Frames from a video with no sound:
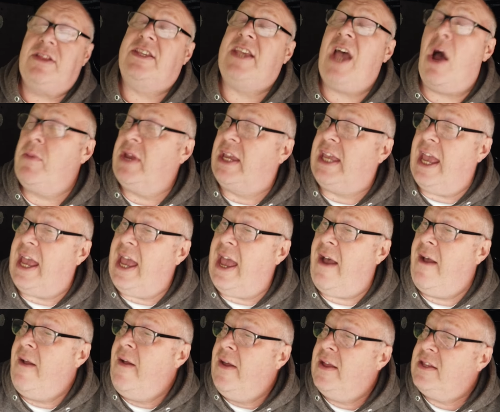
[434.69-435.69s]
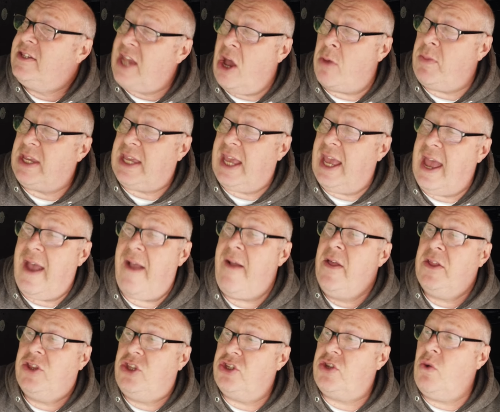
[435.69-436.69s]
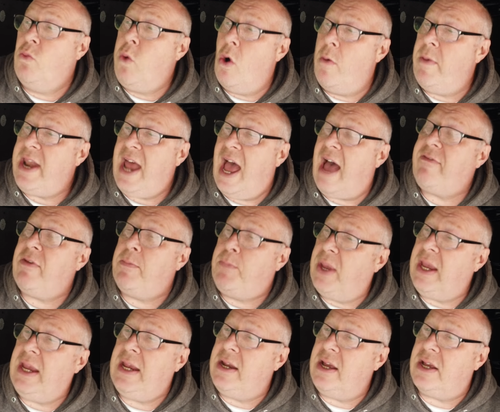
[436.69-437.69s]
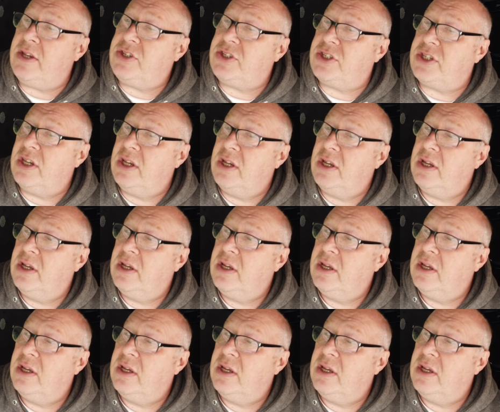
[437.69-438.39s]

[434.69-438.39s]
Tell me, Kier, does a woman have a penis?